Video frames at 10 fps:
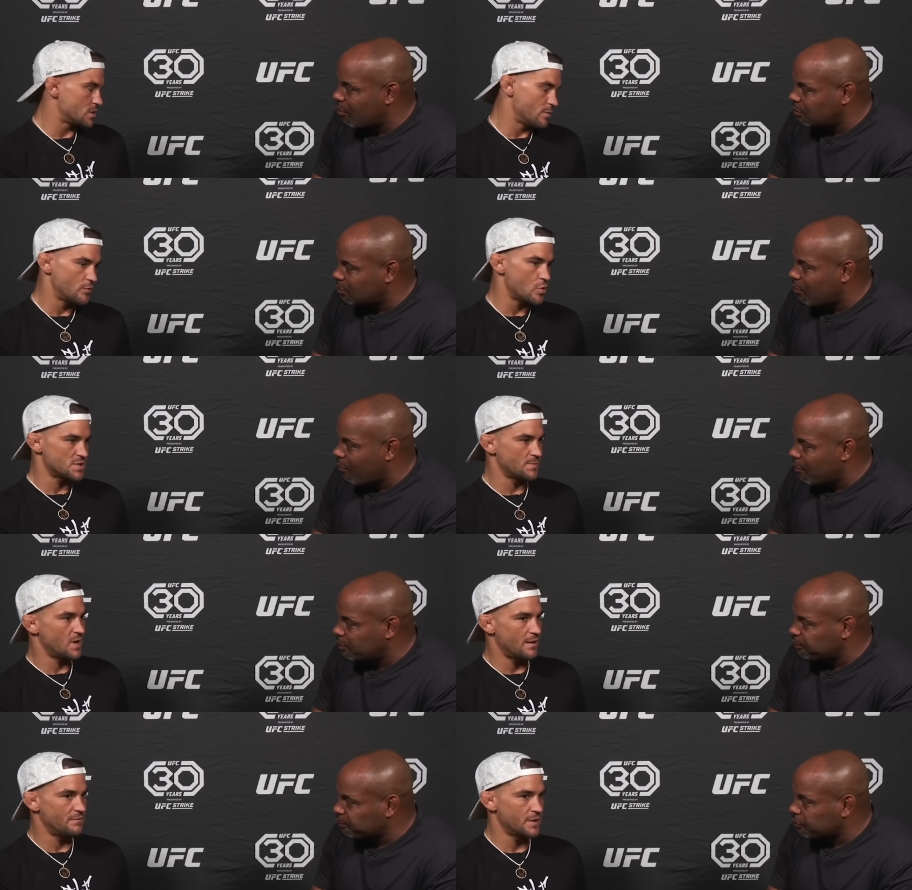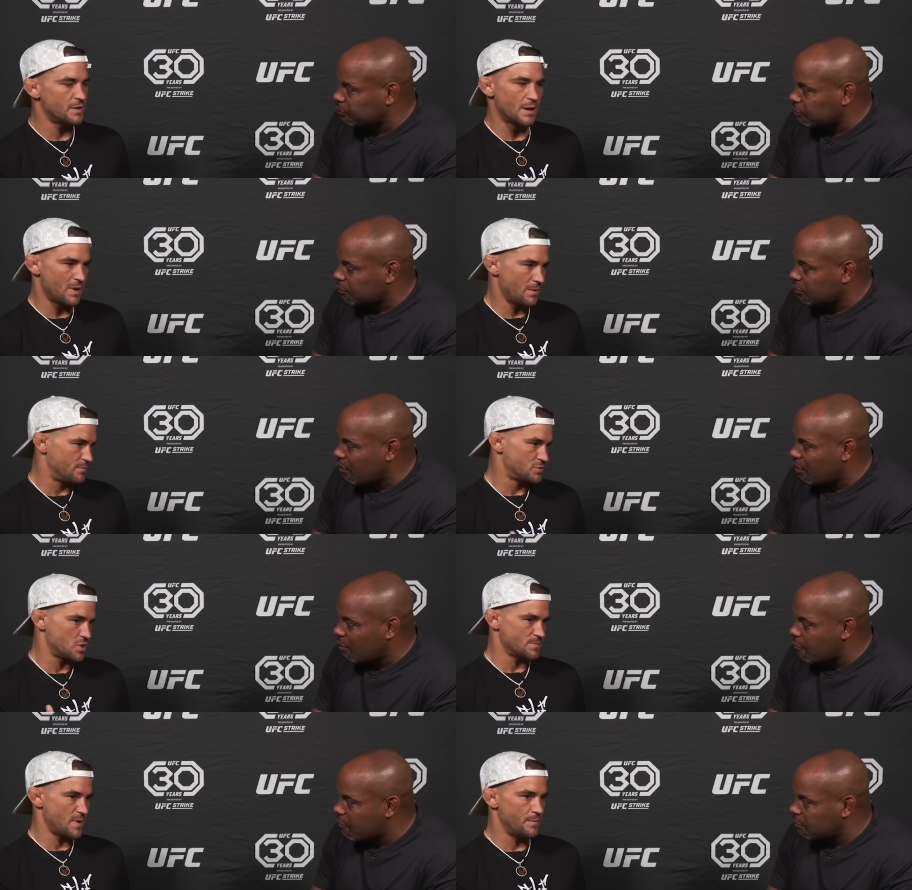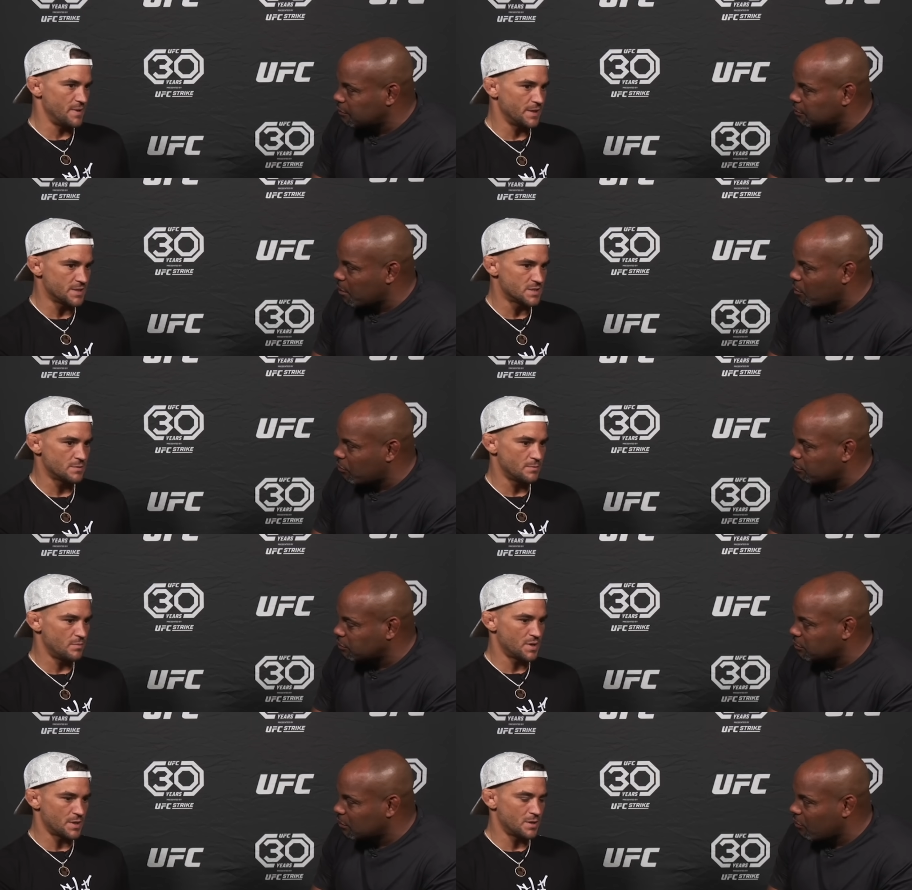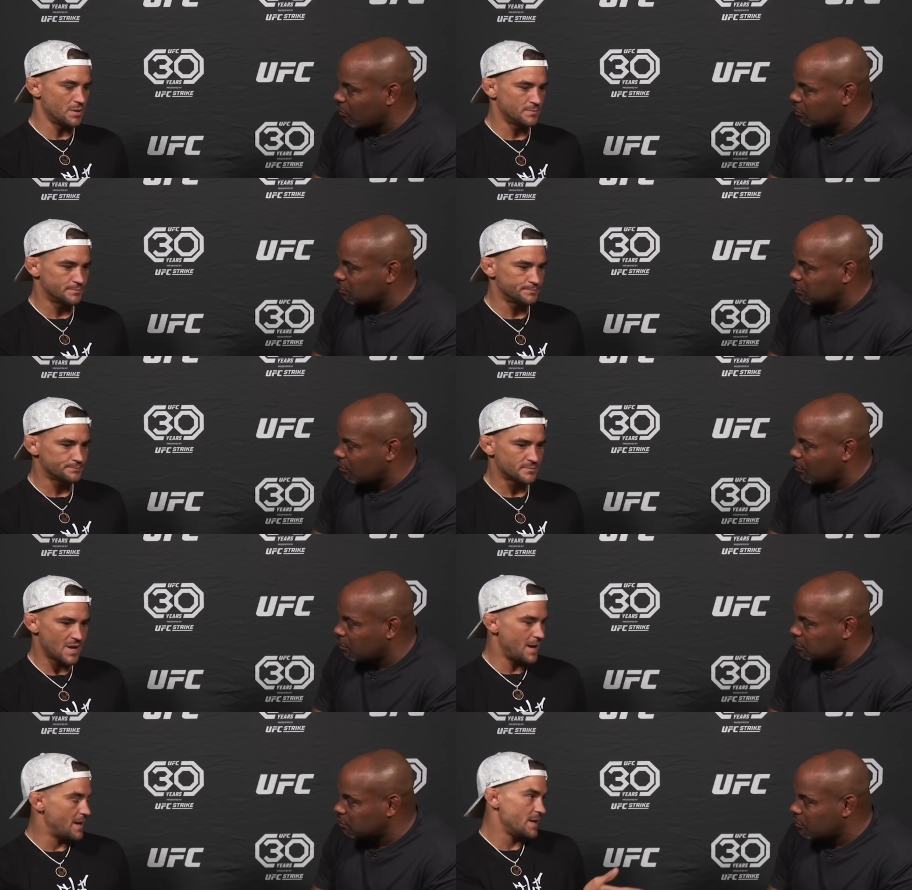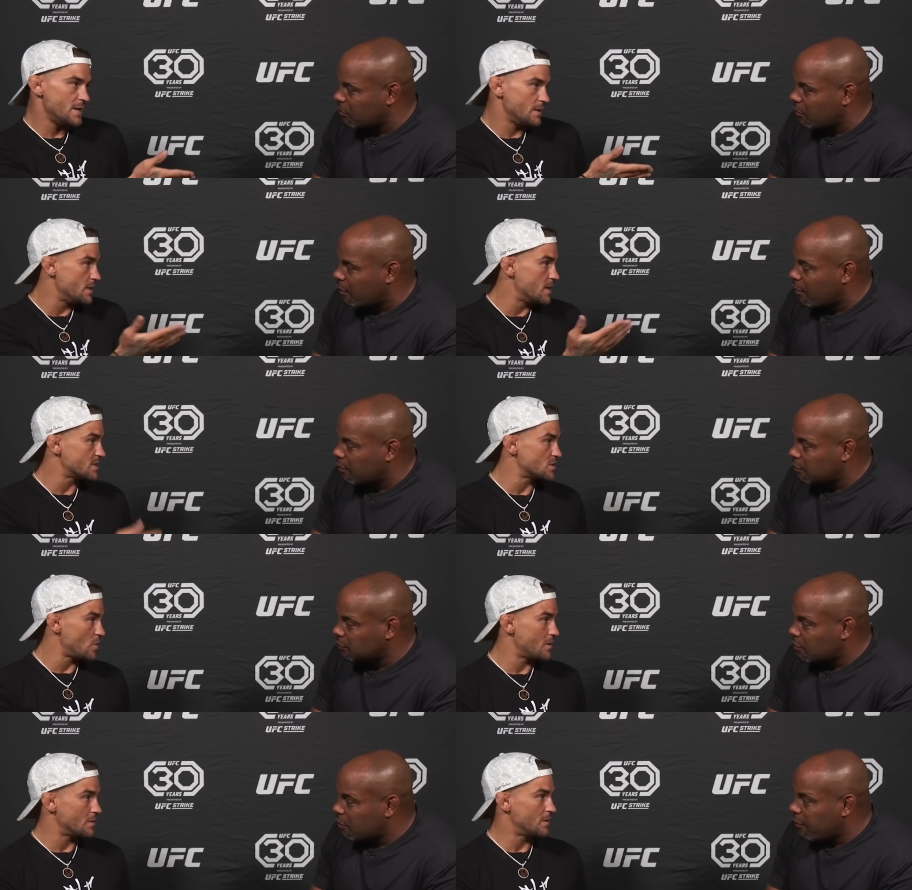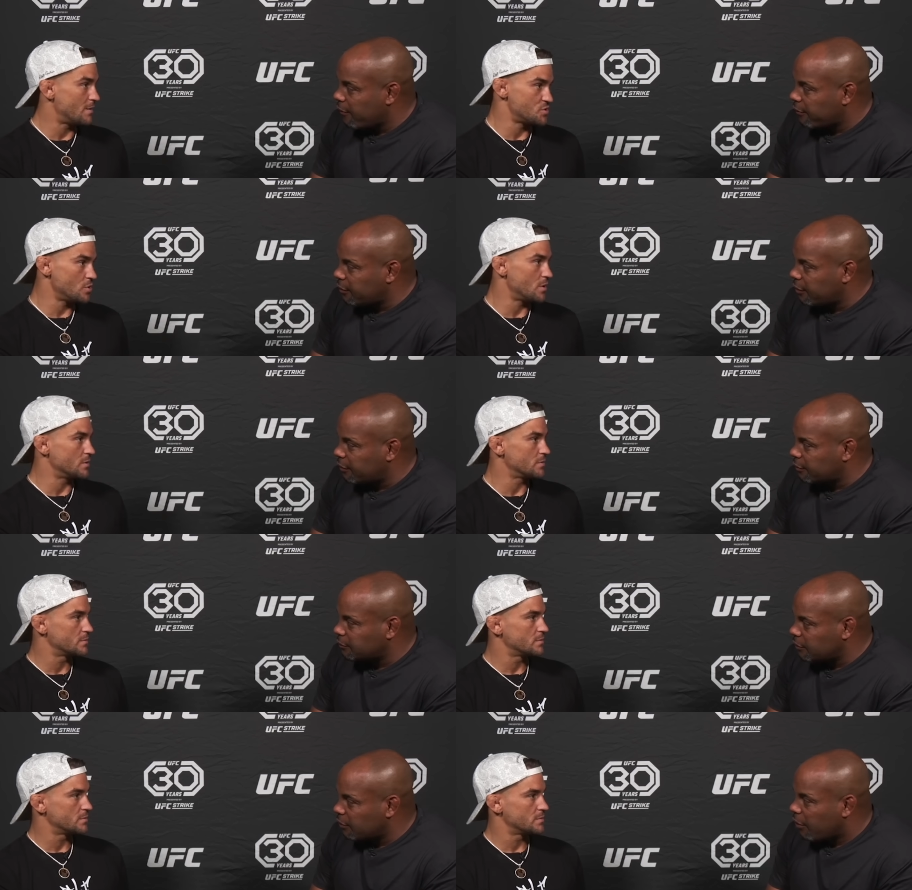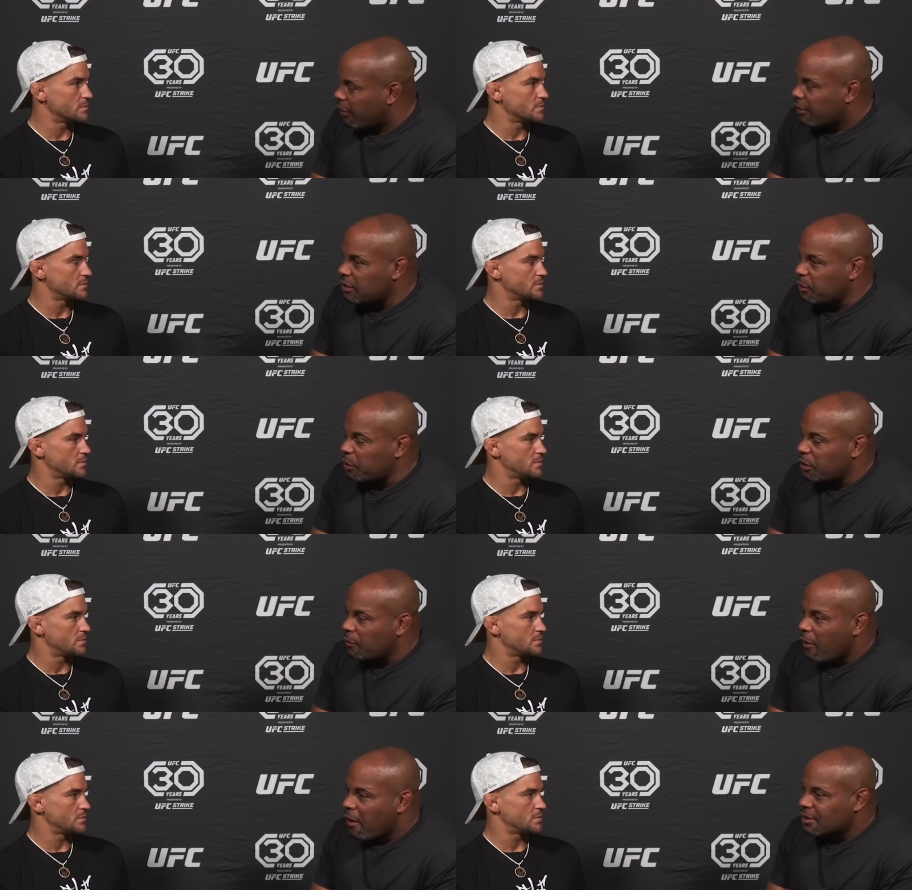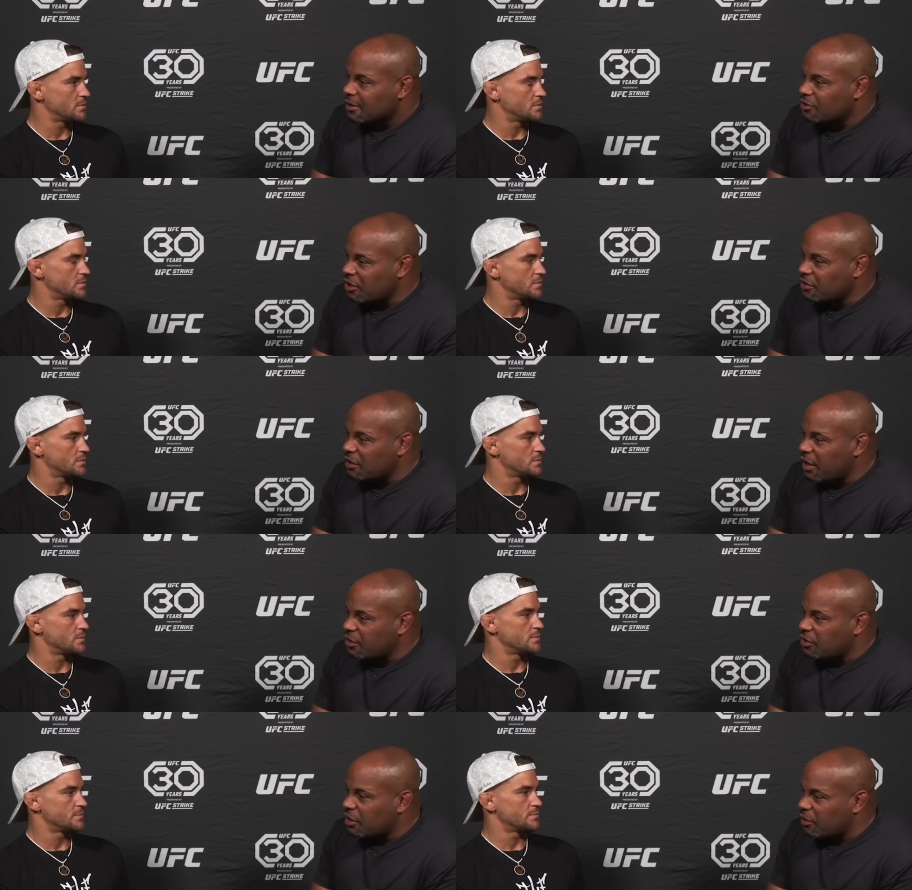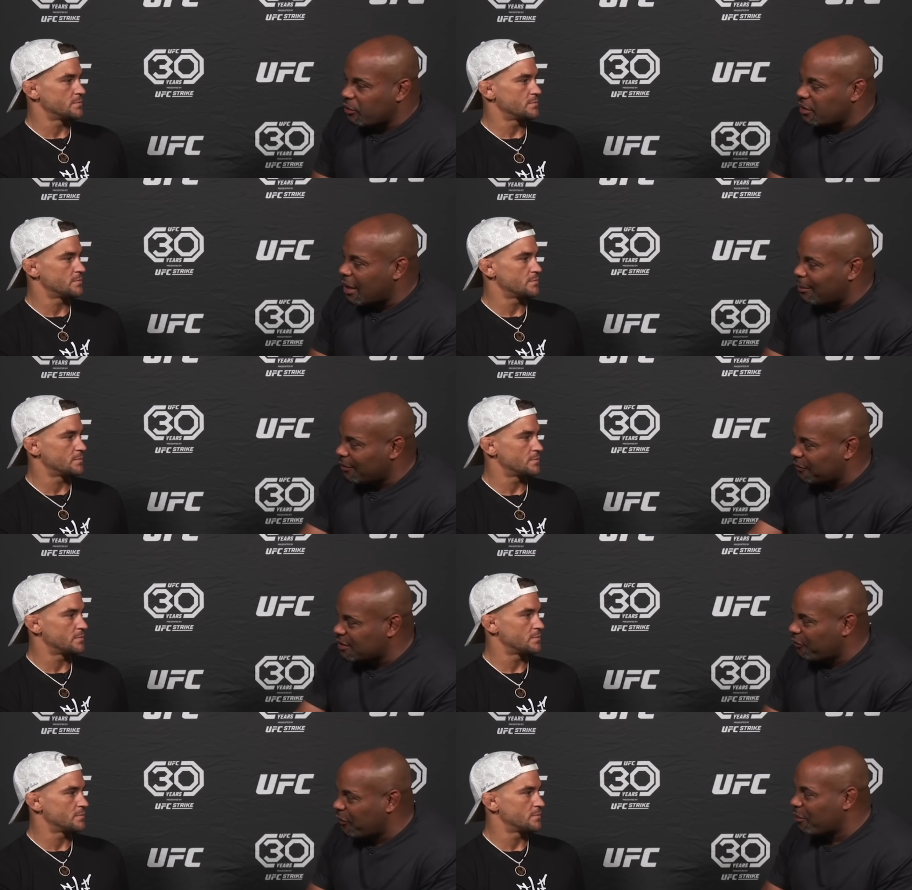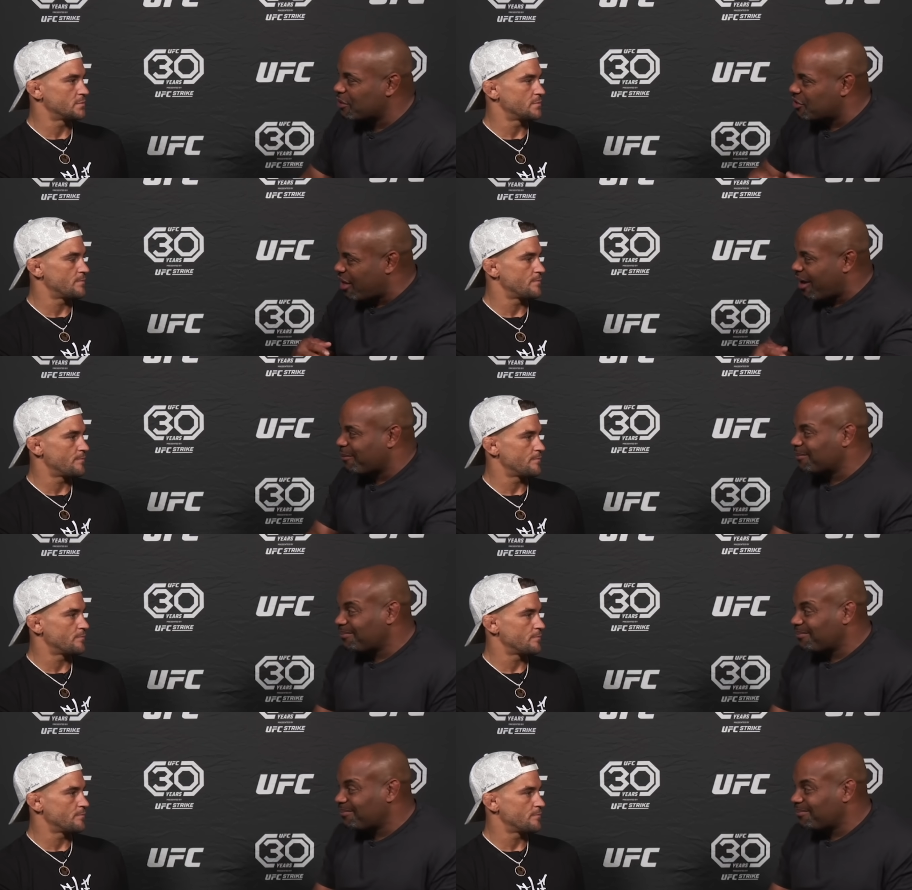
Speaker 1: So of course I'm confident. I'm, i trust my abilities, but uh,
Speaker 2: I, he he does as well. I'm sure. Yeah. DP, Justin Gaethje did a great job in the Fiziev fight with the jab.